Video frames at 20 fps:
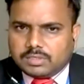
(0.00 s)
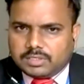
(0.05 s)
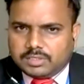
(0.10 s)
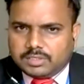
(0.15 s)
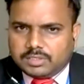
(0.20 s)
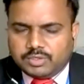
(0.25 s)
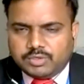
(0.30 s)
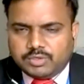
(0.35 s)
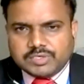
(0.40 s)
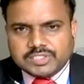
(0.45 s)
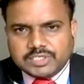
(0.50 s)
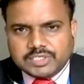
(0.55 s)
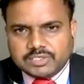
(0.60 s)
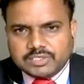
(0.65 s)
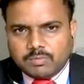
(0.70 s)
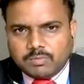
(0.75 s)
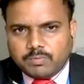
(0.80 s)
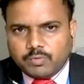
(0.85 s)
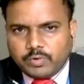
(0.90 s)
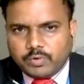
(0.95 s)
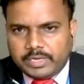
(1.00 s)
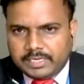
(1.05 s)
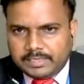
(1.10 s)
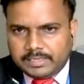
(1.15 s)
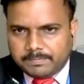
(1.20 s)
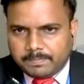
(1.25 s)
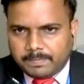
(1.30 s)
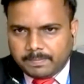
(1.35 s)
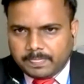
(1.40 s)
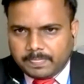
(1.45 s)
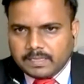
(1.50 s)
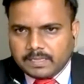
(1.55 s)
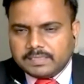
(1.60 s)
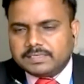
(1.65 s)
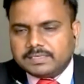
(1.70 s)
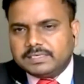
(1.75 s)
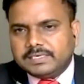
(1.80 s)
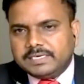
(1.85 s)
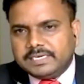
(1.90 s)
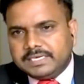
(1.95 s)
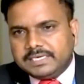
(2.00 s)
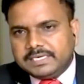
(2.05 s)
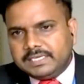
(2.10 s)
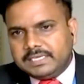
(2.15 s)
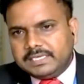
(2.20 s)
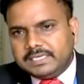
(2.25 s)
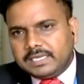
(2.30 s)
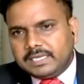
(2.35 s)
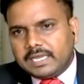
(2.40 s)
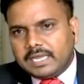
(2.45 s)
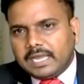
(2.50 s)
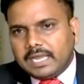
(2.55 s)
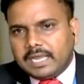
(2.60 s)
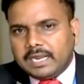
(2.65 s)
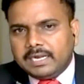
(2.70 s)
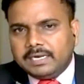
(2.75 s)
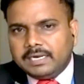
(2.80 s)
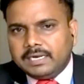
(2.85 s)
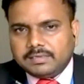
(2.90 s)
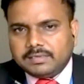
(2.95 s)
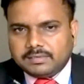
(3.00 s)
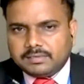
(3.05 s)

University of Pune, DT and